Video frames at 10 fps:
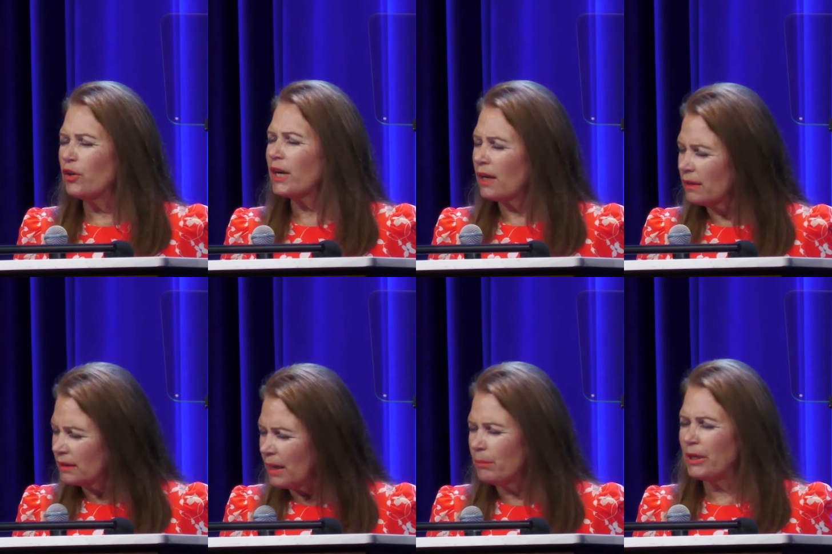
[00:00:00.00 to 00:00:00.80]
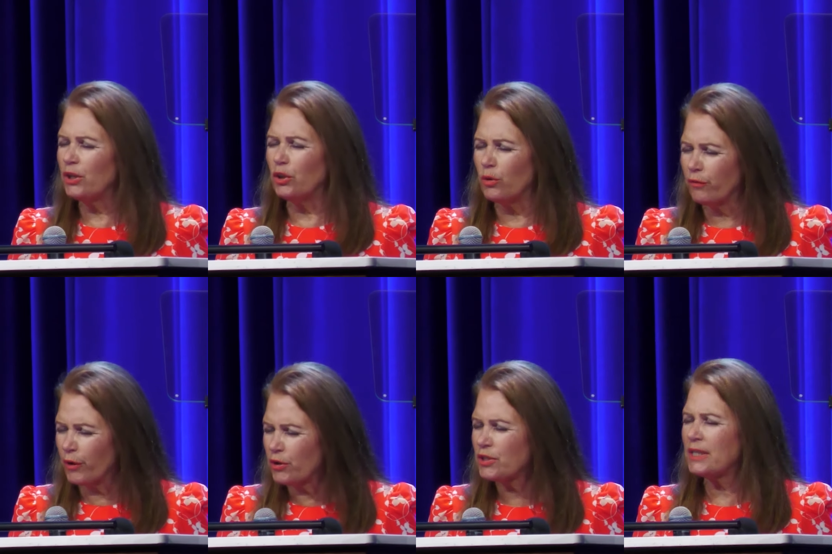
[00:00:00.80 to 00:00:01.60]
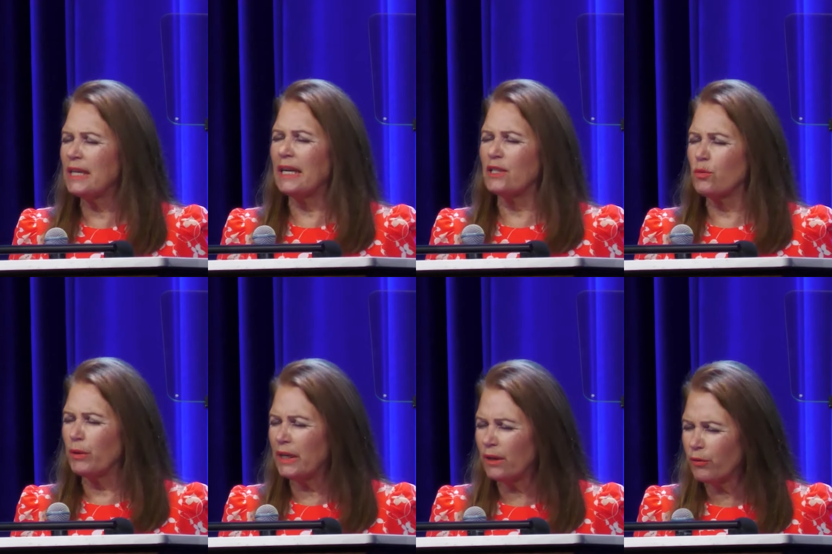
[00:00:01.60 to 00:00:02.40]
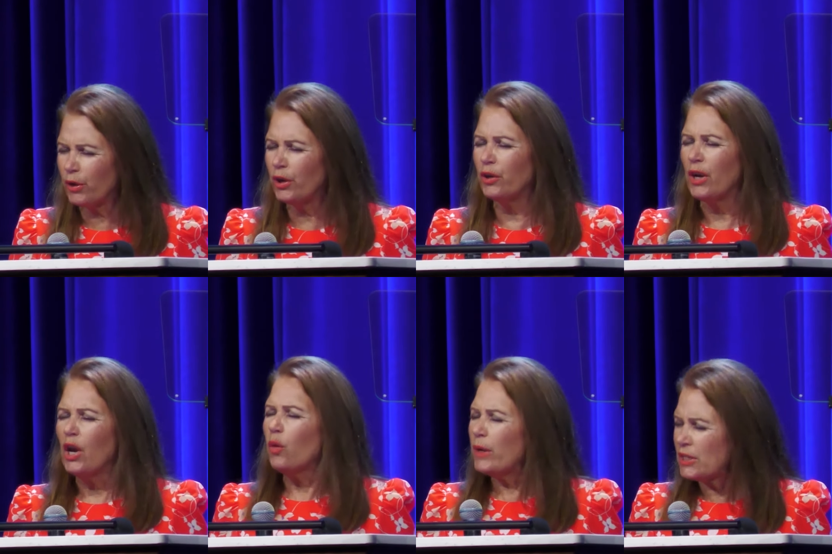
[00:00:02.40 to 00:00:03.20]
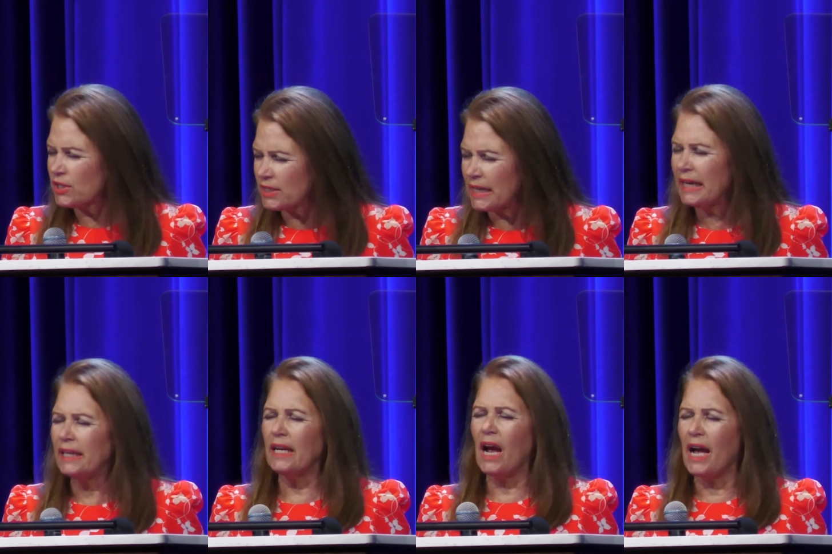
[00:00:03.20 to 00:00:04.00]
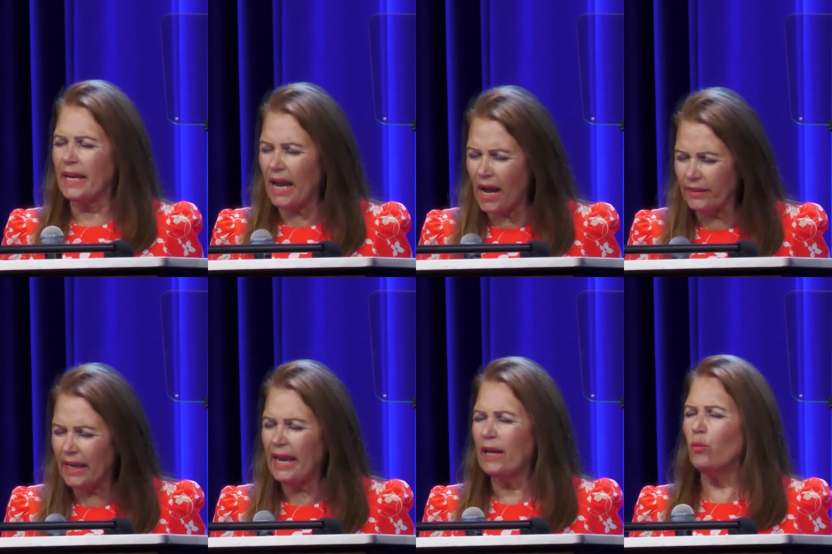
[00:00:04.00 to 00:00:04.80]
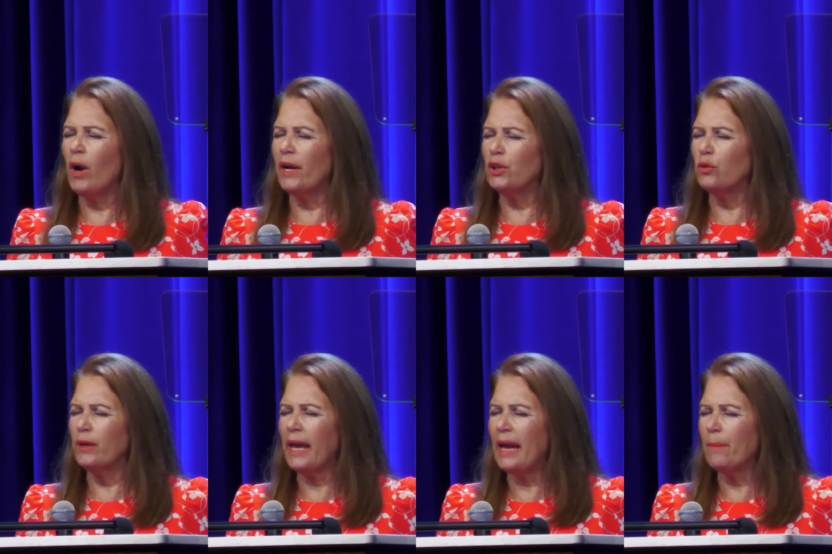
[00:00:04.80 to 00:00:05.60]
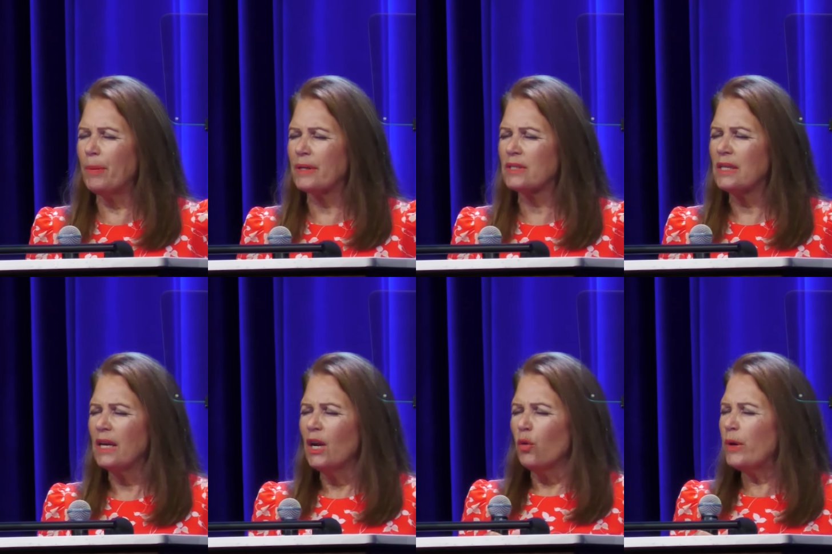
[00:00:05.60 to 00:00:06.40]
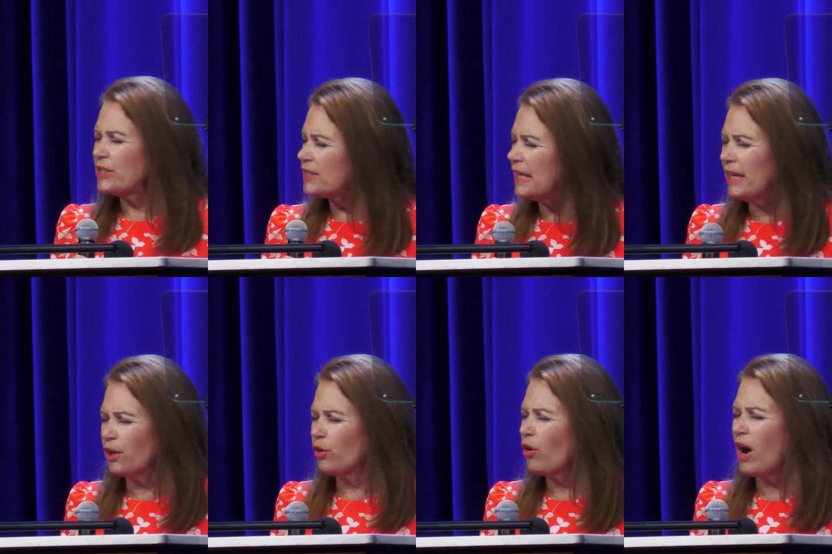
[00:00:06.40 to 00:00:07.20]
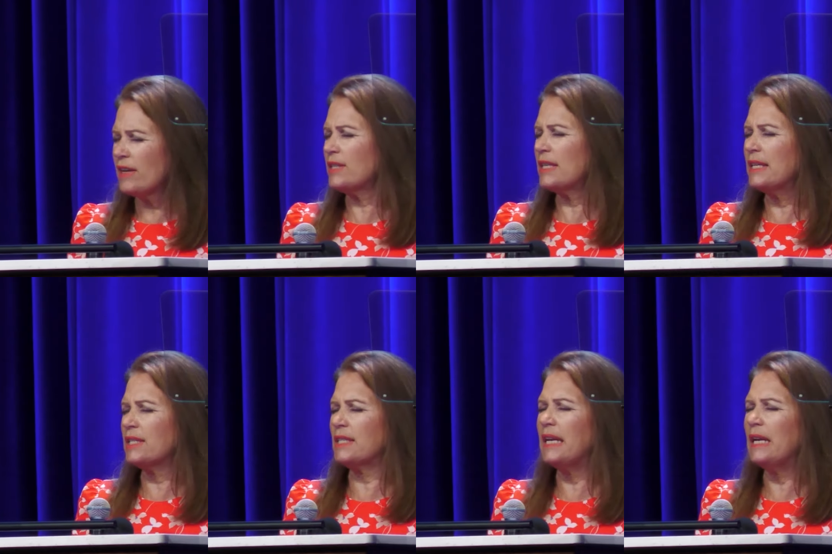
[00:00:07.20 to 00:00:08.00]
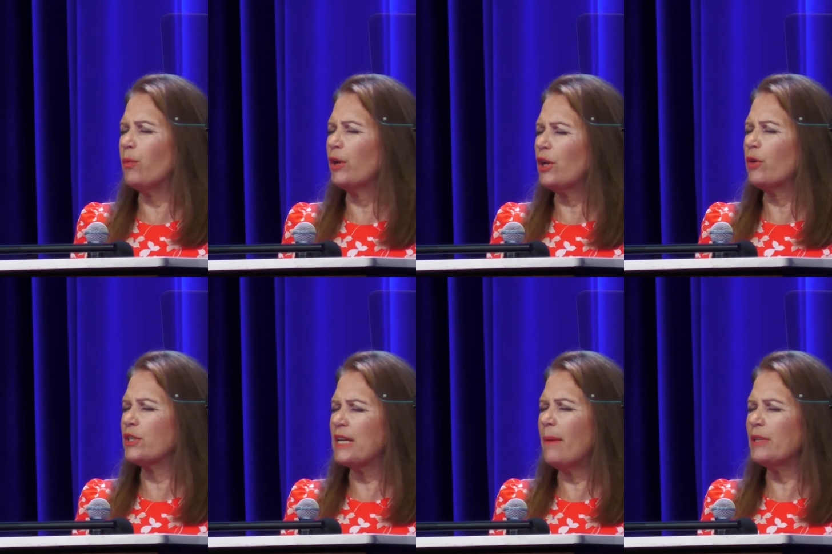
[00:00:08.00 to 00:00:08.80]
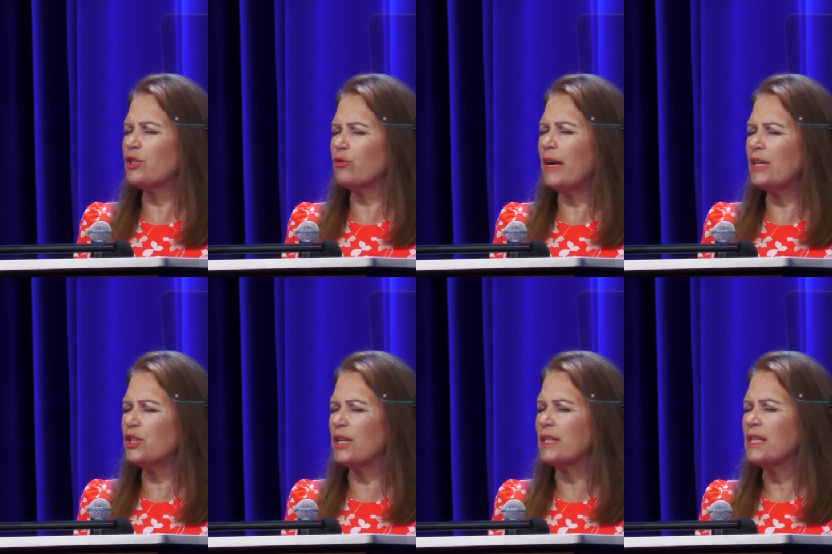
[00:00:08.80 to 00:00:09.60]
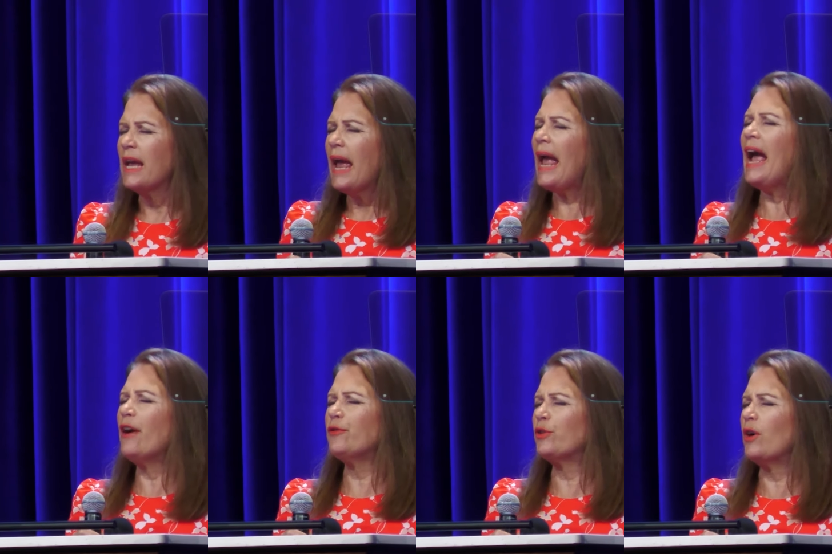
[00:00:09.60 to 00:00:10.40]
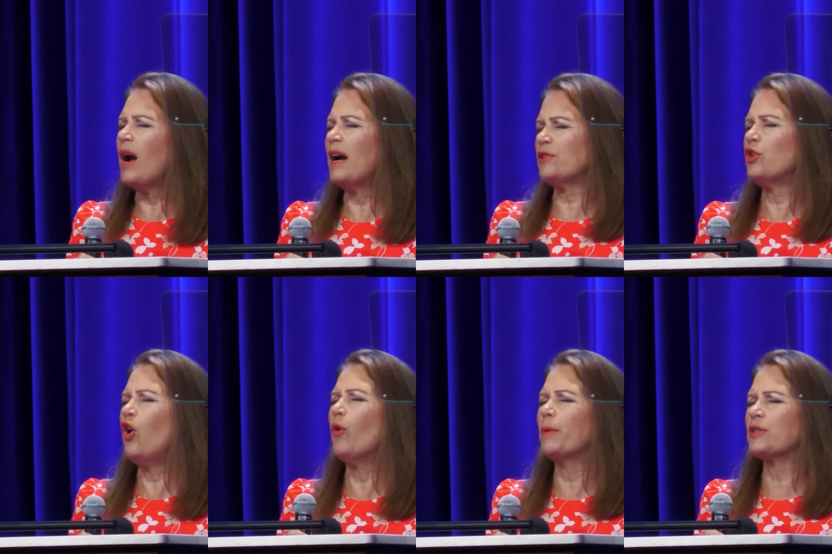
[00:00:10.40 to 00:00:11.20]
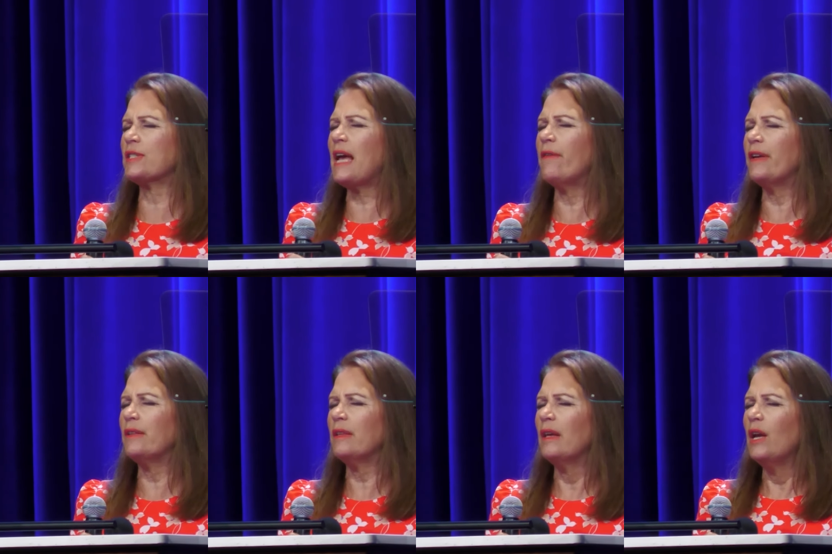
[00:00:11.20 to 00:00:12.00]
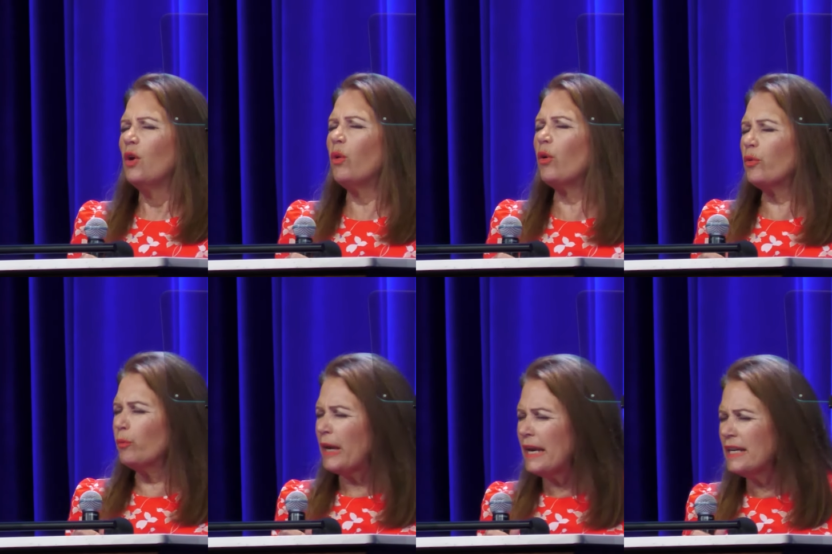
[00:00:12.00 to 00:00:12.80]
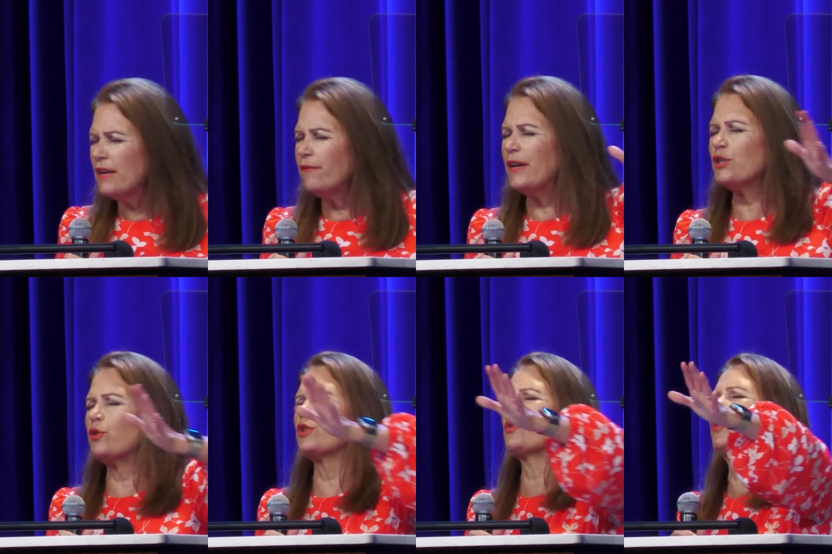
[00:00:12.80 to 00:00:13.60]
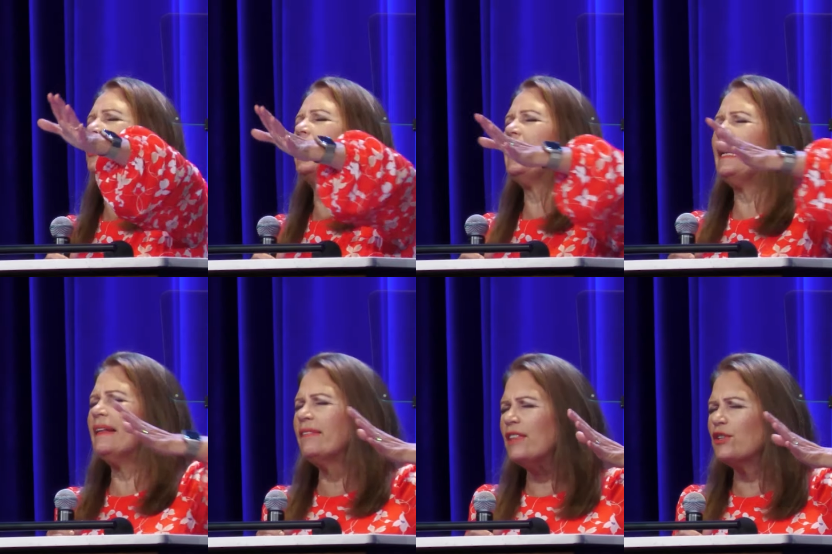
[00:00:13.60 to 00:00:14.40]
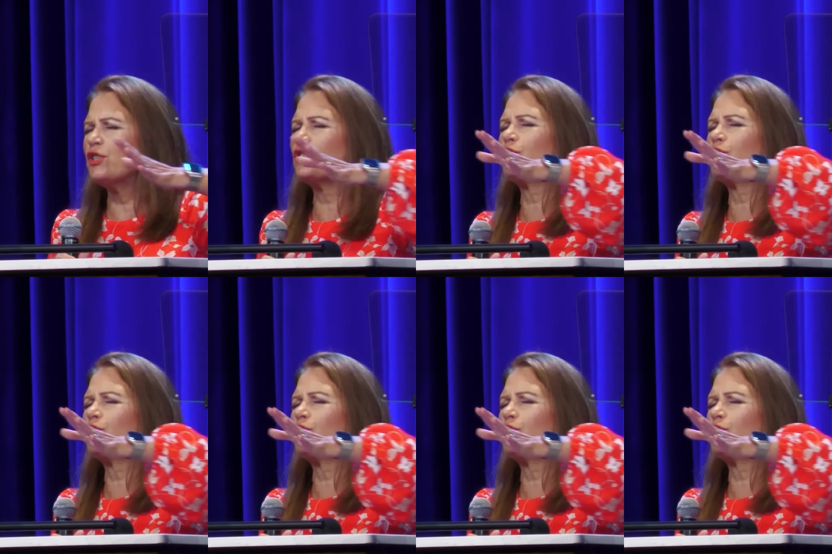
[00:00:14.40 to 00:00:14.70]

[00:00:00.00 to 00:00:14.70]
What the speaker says: year at Columbia University, as we have heard. We see it on the NYU campus. We see across this city where there are demonstrations after October 7th, where individuals were in the